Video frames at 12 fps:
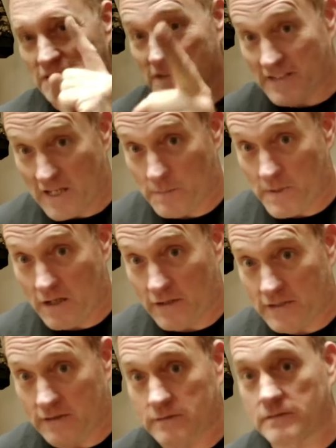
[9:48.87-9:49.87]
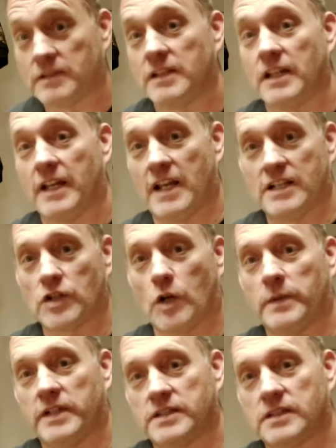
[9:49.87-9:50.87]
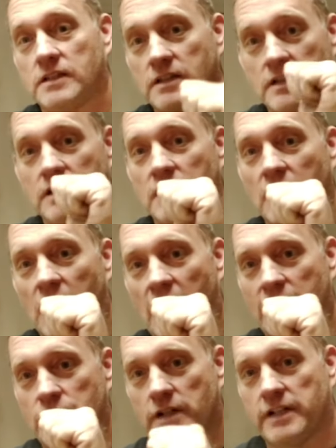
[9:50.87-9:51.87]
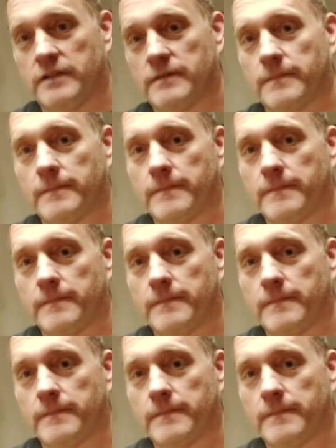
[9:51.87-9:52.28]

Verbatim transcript: stay American, and as always, hydrate.